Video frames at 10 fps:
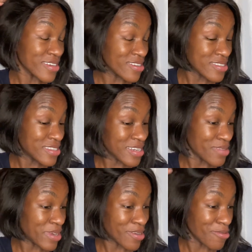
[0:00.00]
good thing
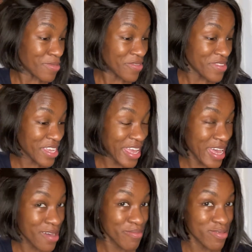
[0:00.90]
about a wefted
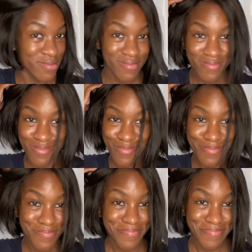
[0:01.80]
cap,
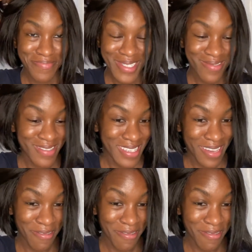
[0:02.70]
get